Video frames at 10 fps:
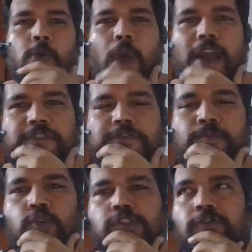One of the
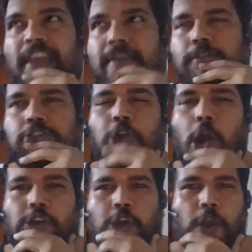most famous
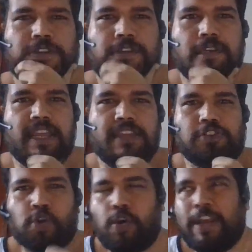John Constantine
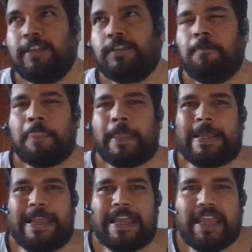stories
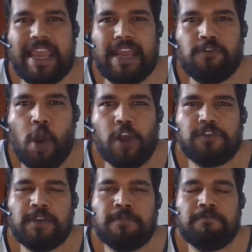
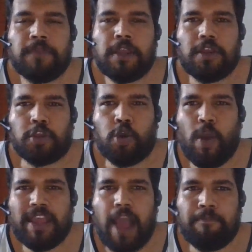involves him
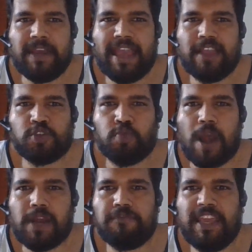going up against
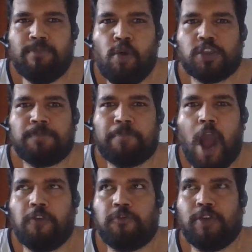one of the most
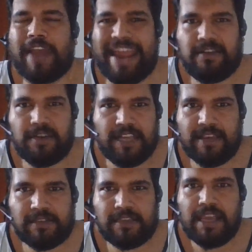powerful
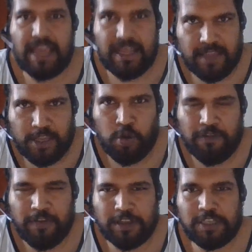entities in the
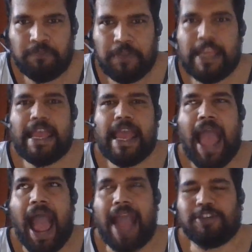universe.
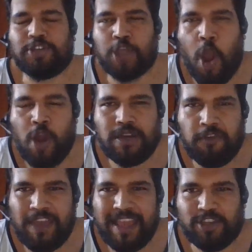And John
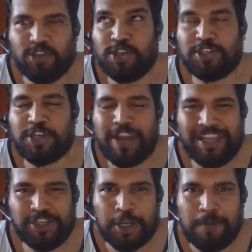defeats this
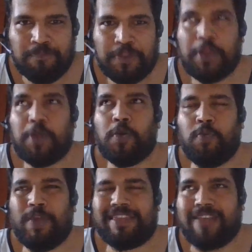creature
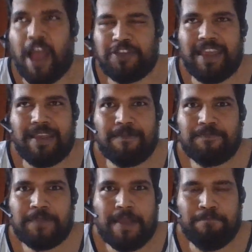with nothing
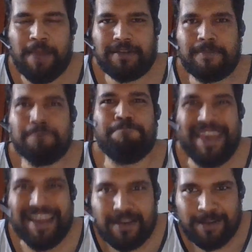but
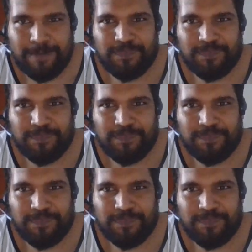beer.